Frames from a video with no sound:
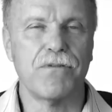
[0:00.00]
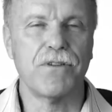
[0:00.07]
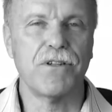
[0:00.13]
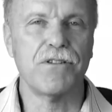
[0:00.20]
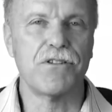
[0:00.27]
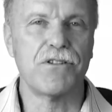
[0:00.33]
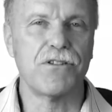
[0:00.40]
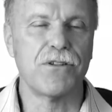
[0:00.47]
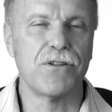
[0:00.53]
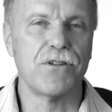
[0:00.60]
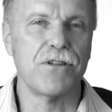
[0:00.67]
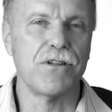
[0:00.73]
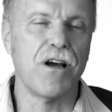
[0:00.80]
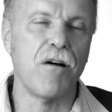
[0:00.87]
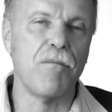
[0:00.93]
of
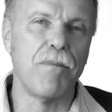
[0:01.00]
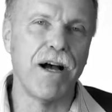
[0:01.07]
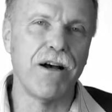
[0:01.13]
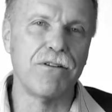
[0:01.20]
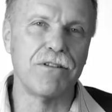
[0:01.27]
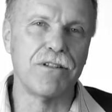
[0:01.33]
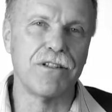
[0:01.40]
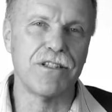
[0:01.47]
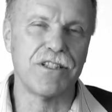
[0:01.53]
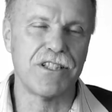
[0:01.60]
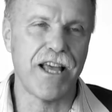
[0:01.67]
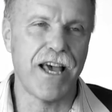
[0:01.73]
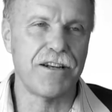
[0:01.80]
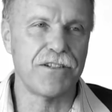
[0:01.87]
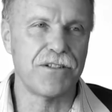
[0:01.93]
concern about the
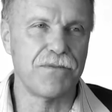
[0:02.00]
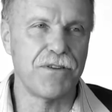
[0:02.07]
status